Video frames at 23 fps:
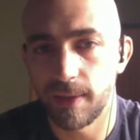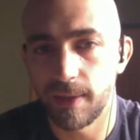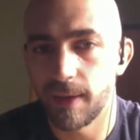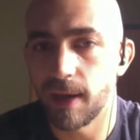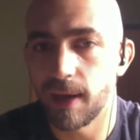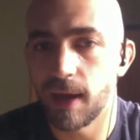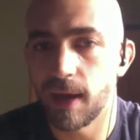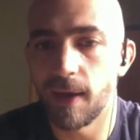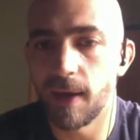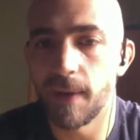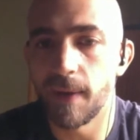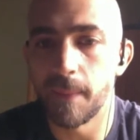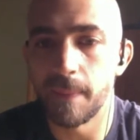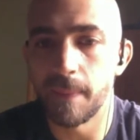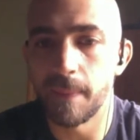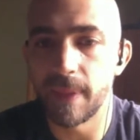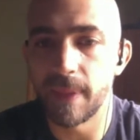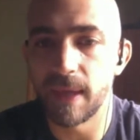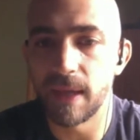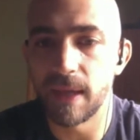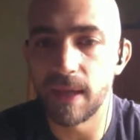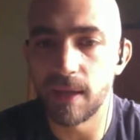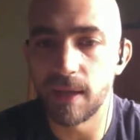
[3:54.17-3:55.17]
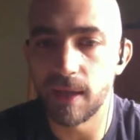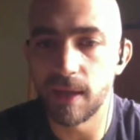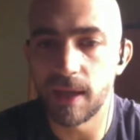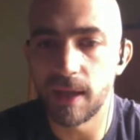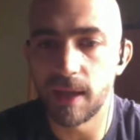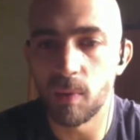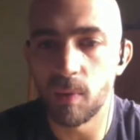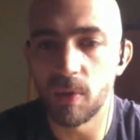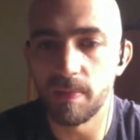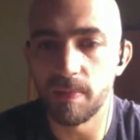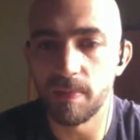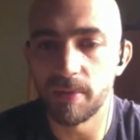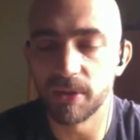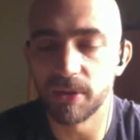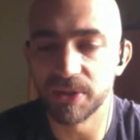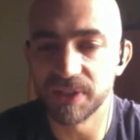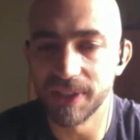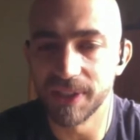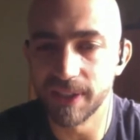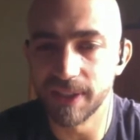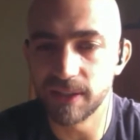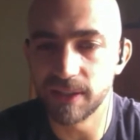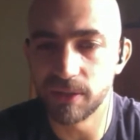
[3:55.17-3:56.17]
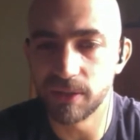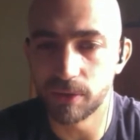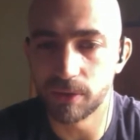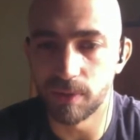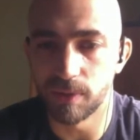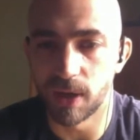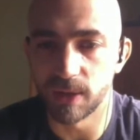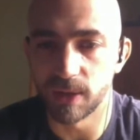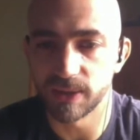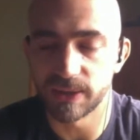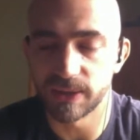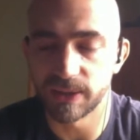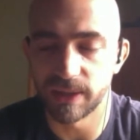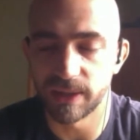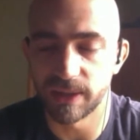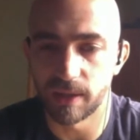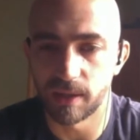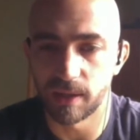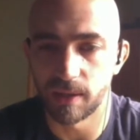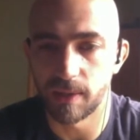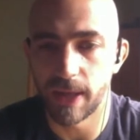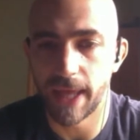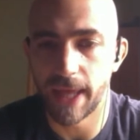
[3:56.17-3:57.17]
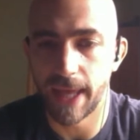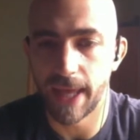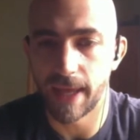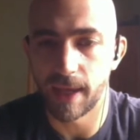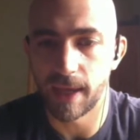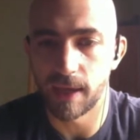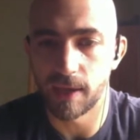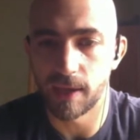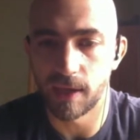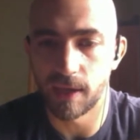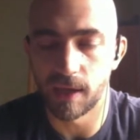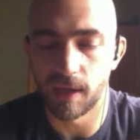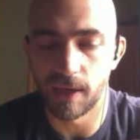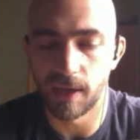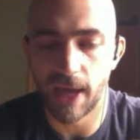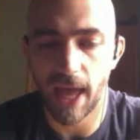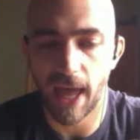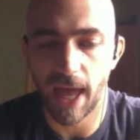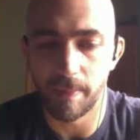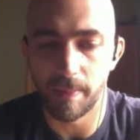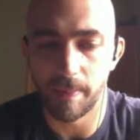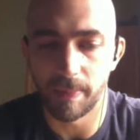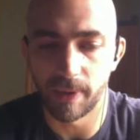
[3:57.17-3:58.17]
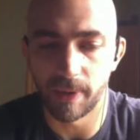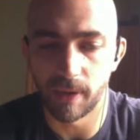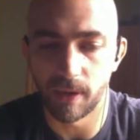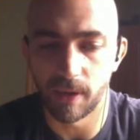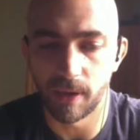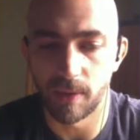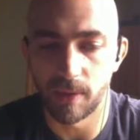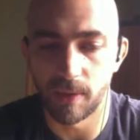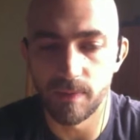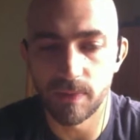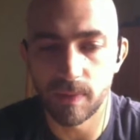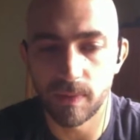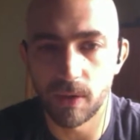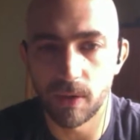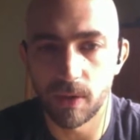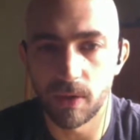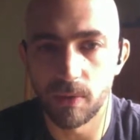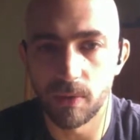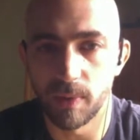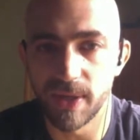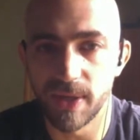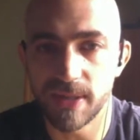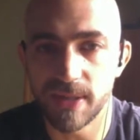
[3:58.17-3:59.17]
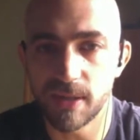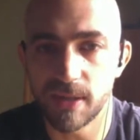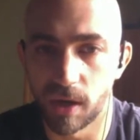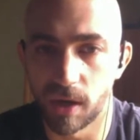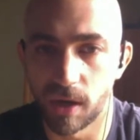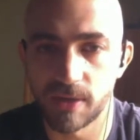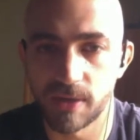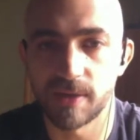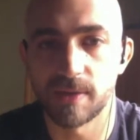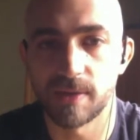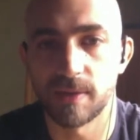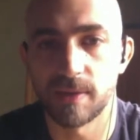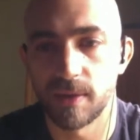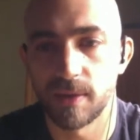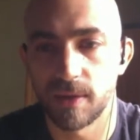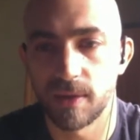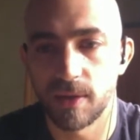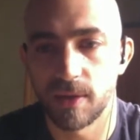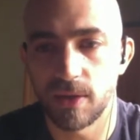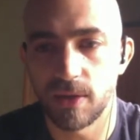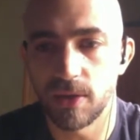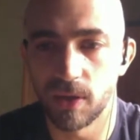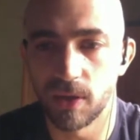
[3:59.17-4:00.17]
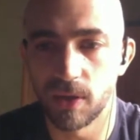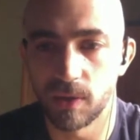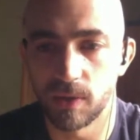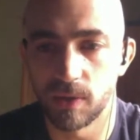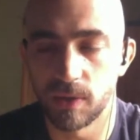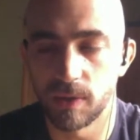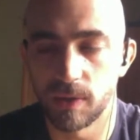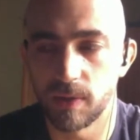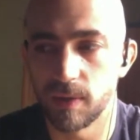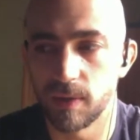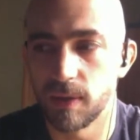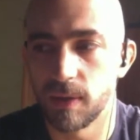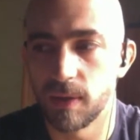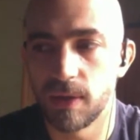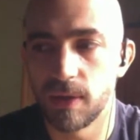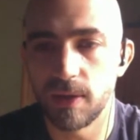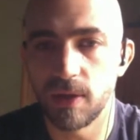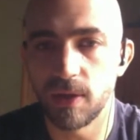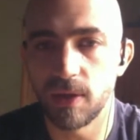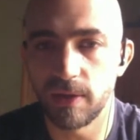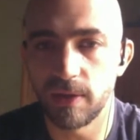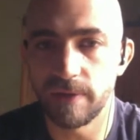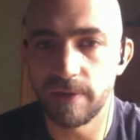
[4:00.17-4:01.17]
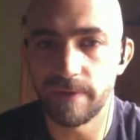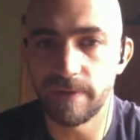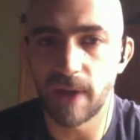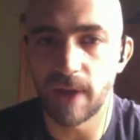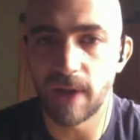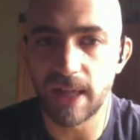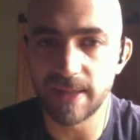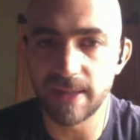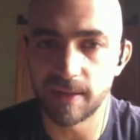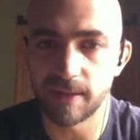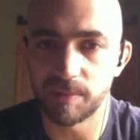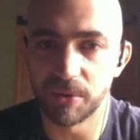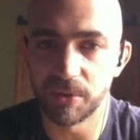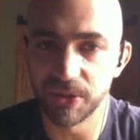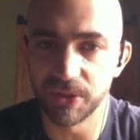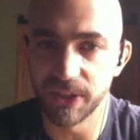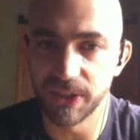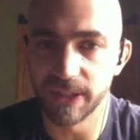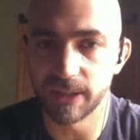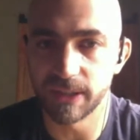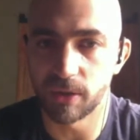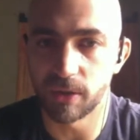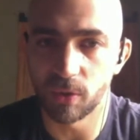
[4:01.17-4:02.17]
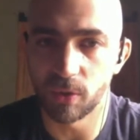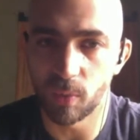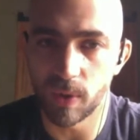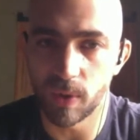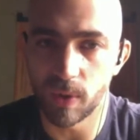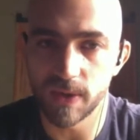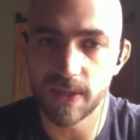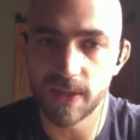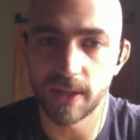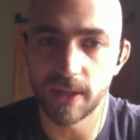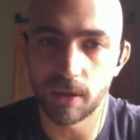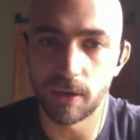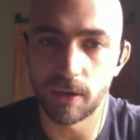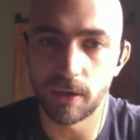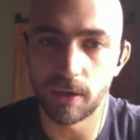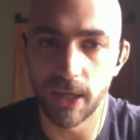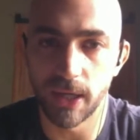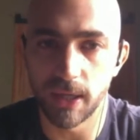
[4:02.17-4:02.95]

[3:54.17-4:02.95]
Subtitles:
it won't persist across app restarts. The only files that persist are the ones that are in